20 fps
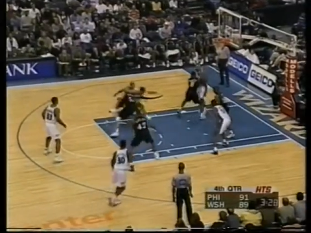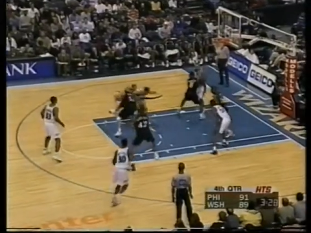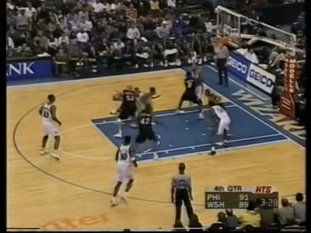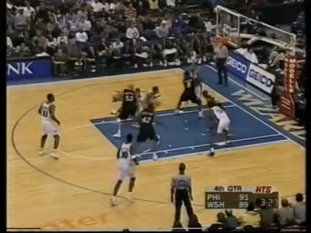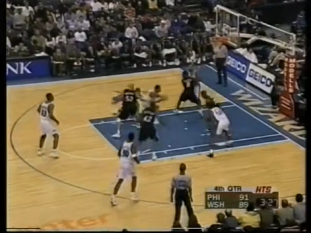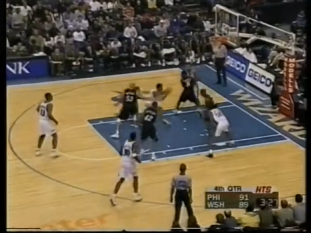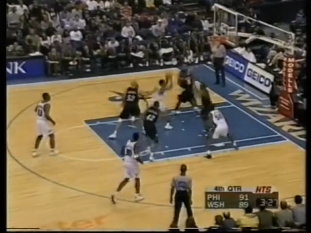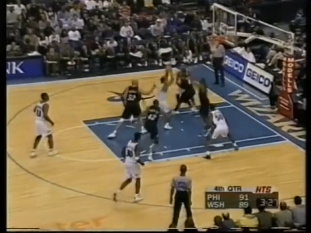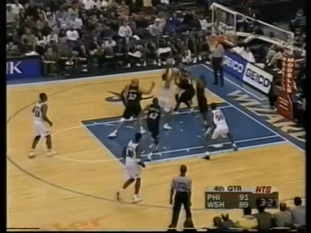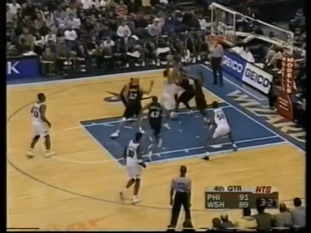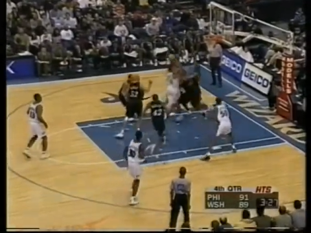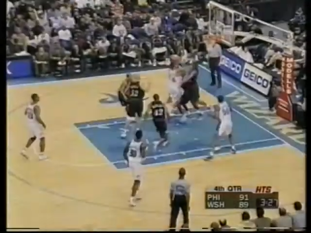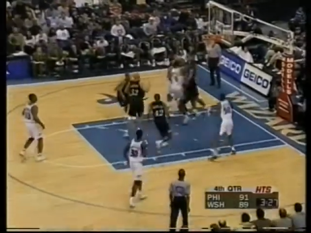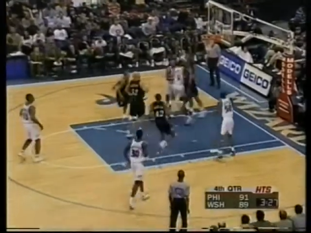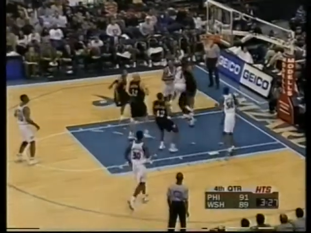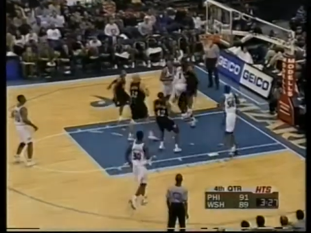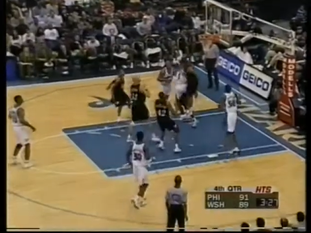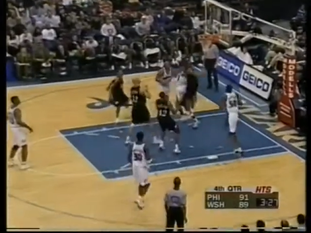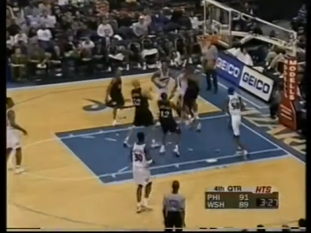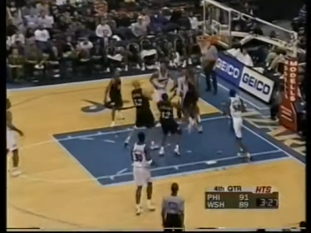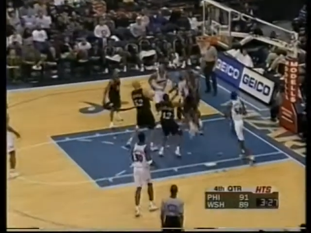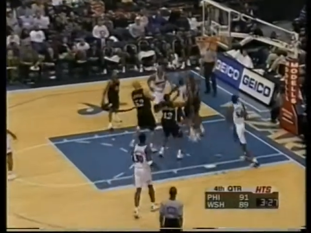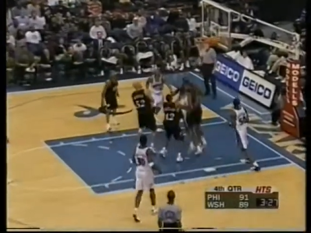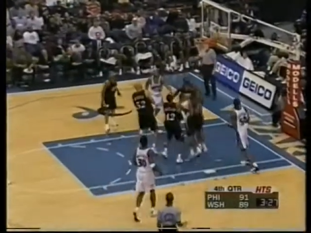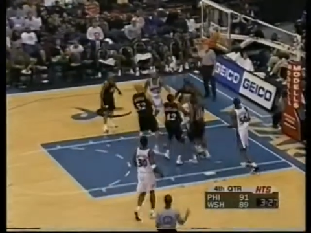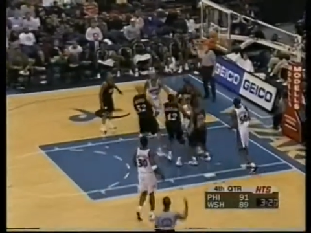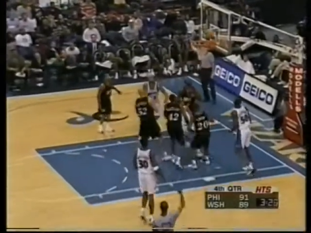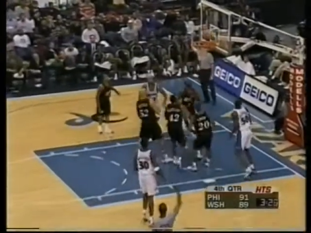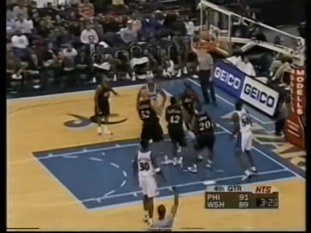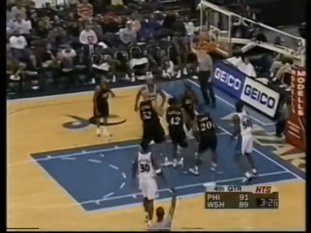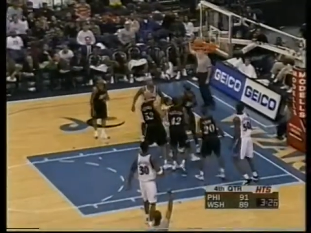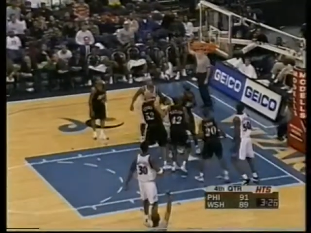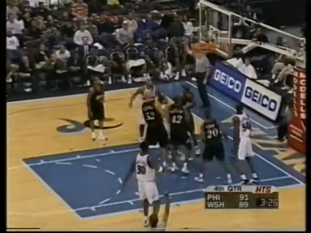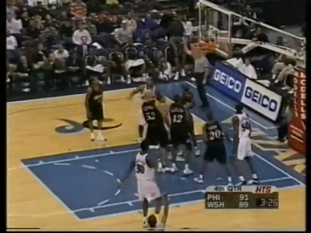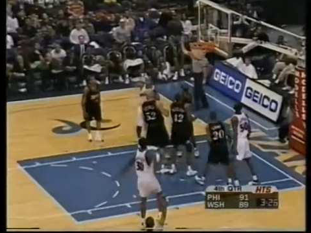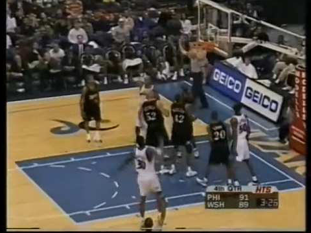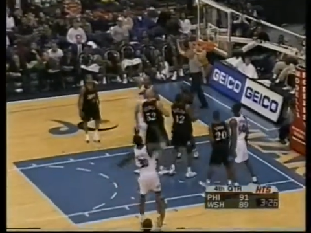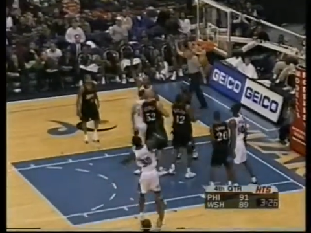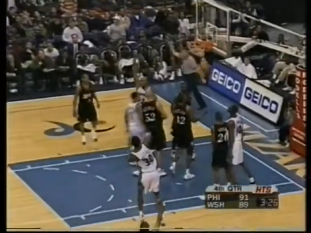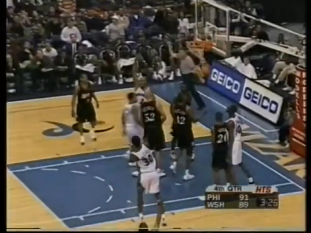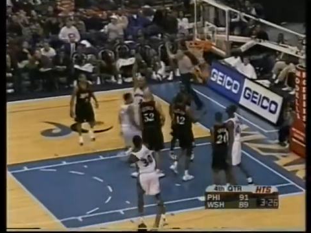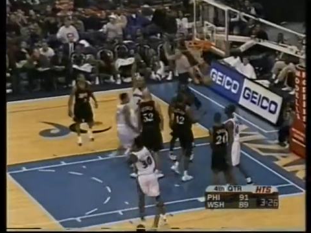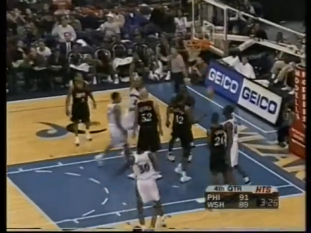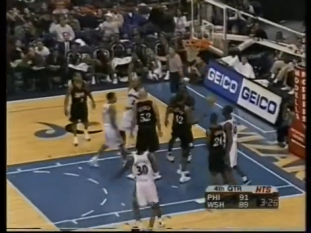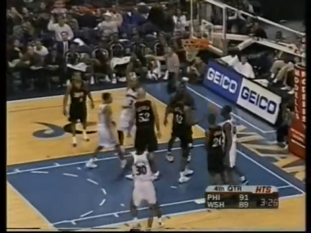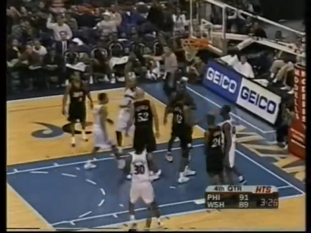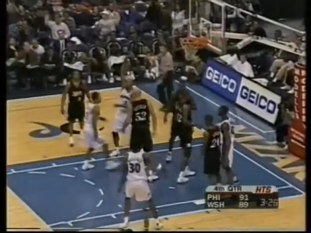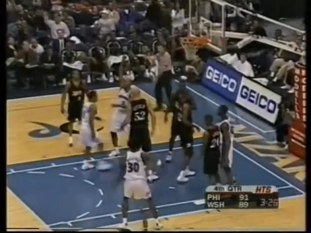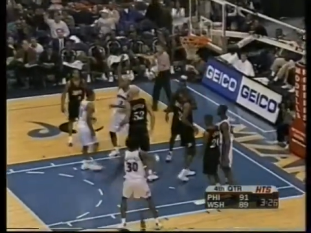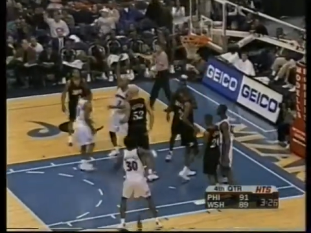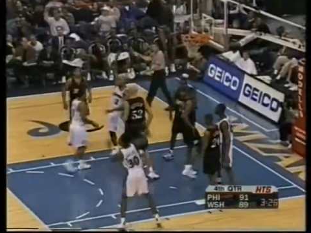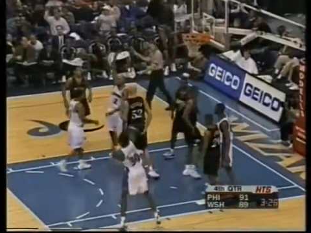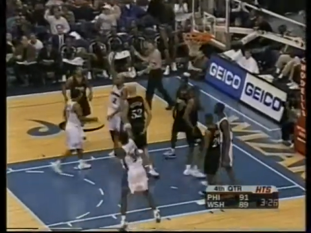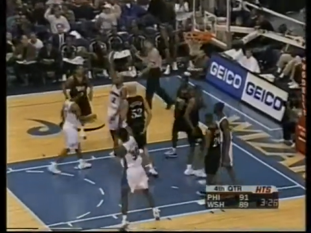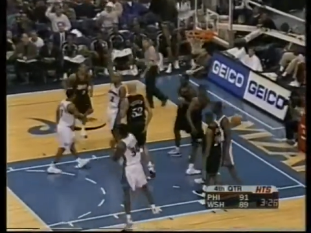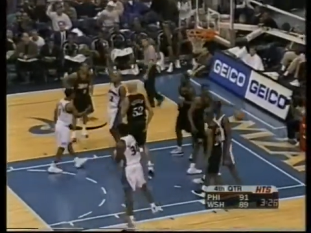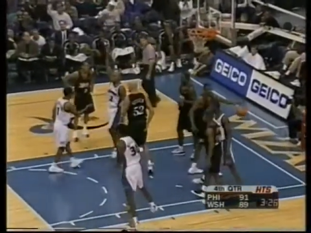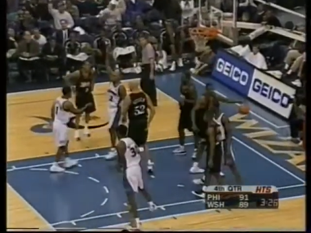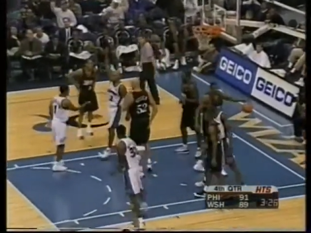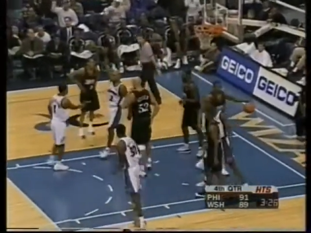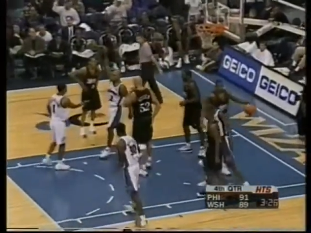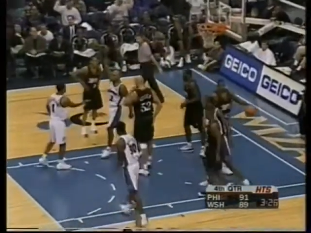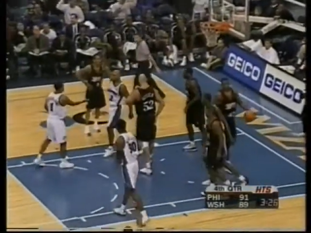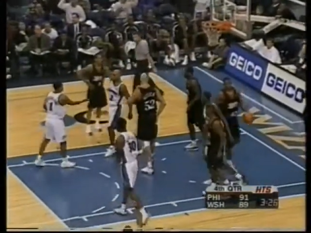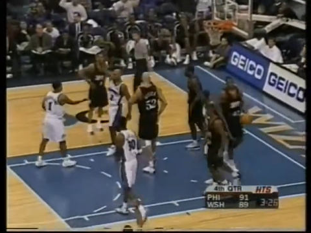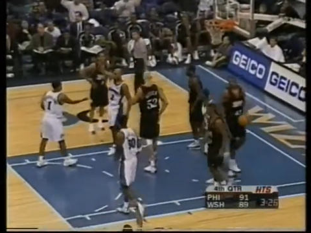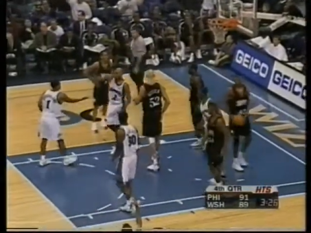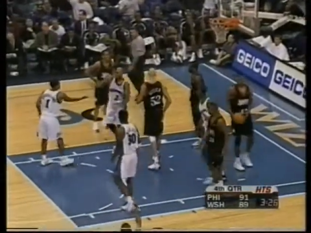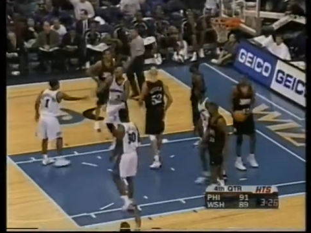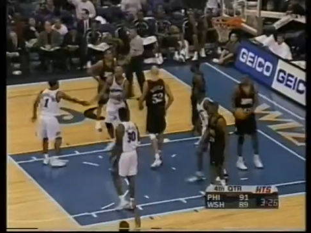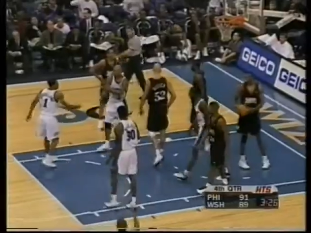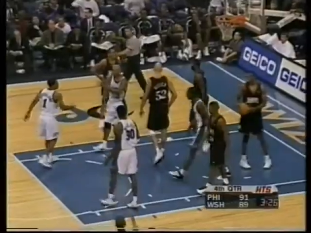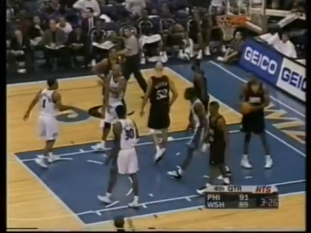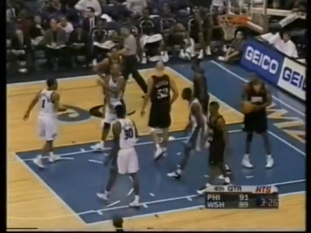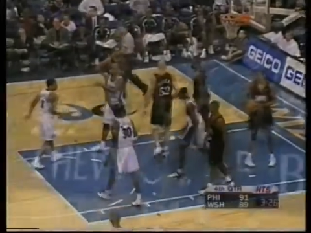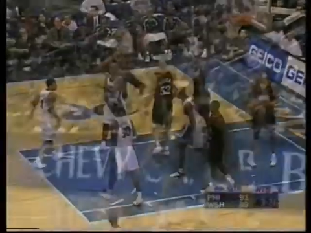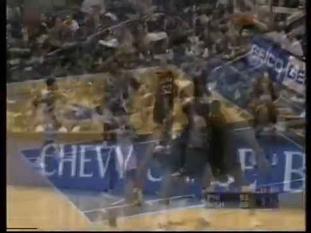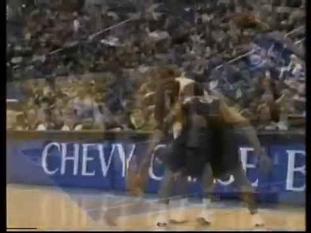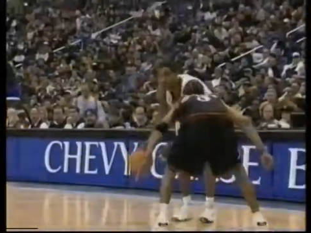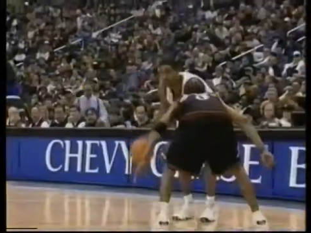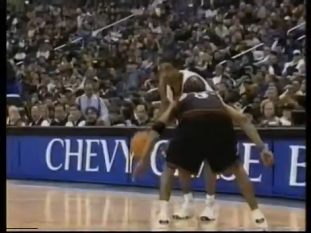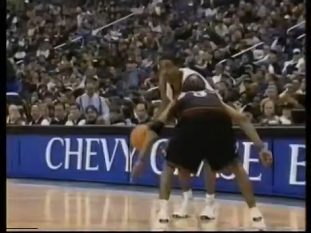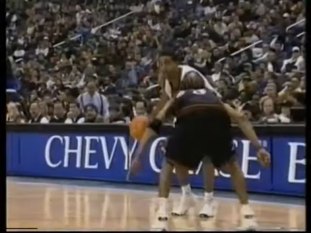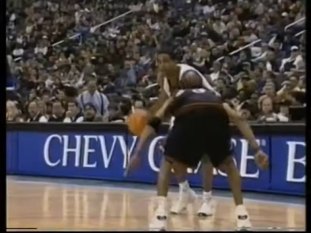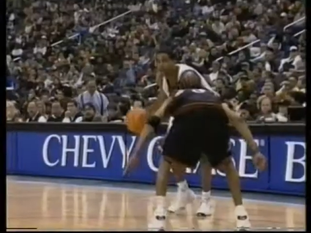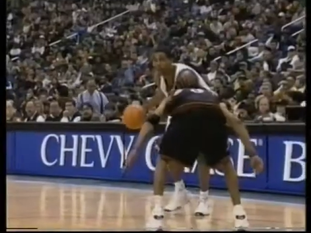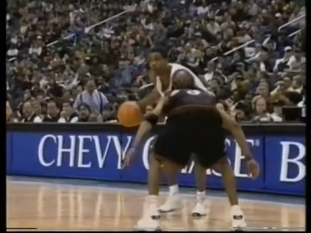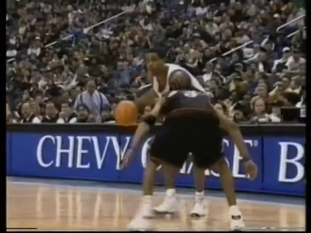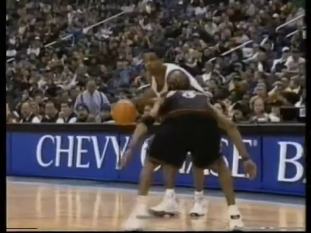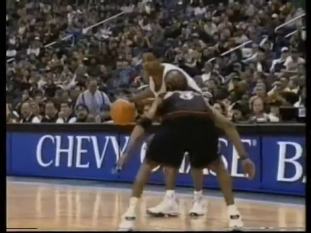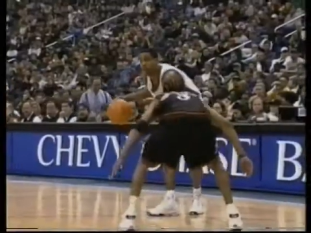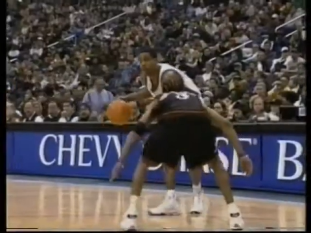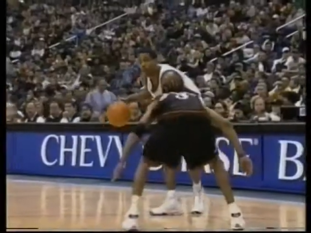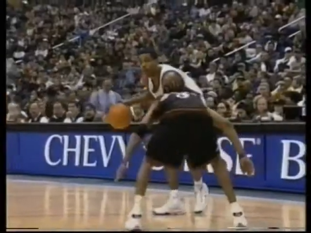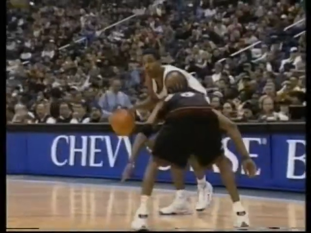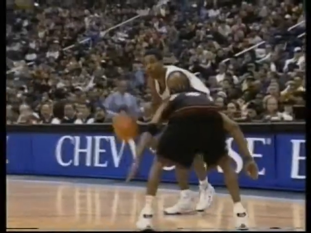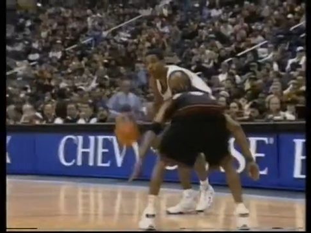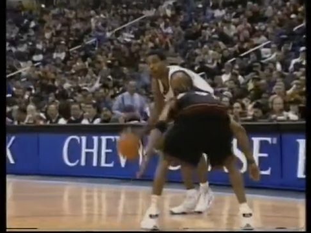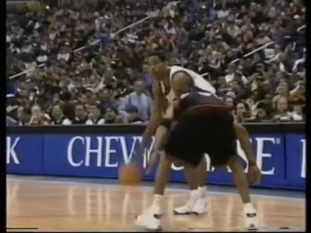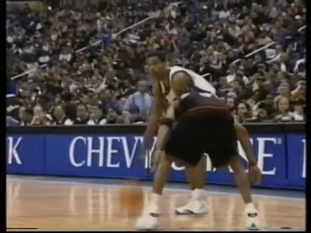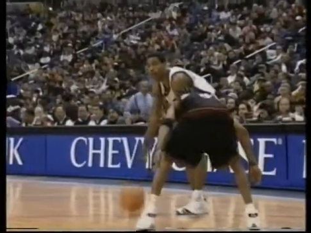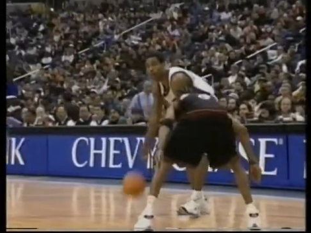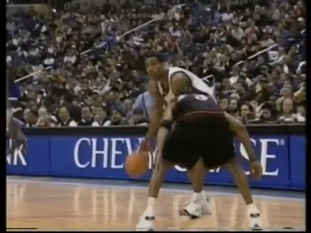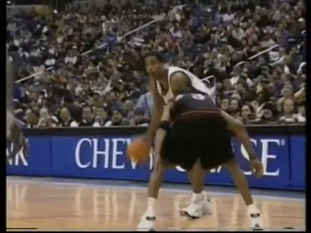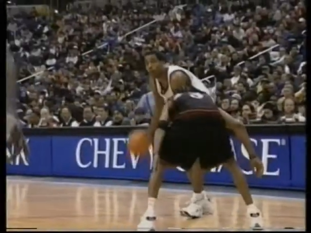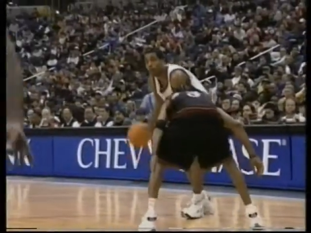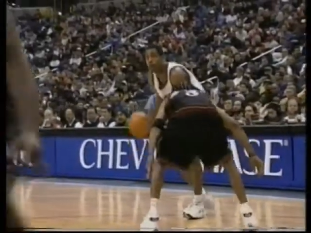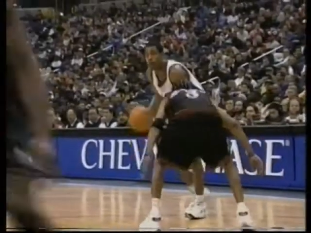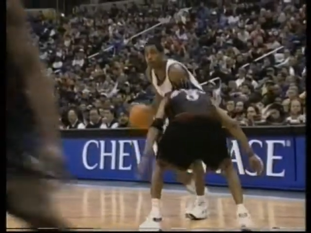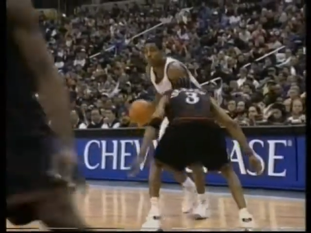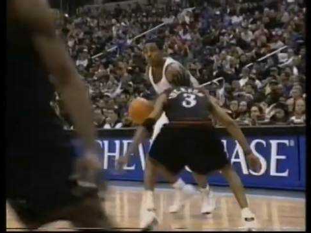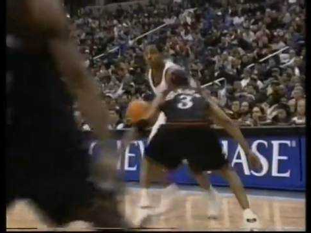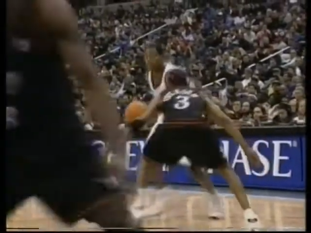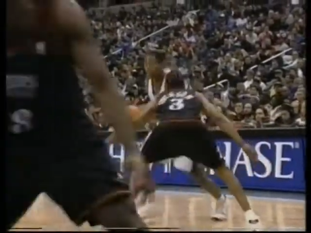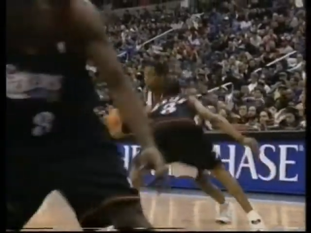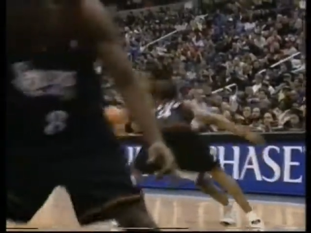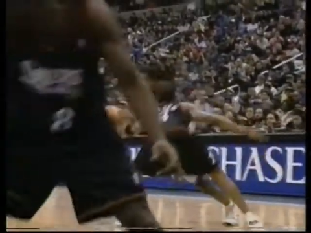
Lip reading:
No face is visible, so there are no lips to read.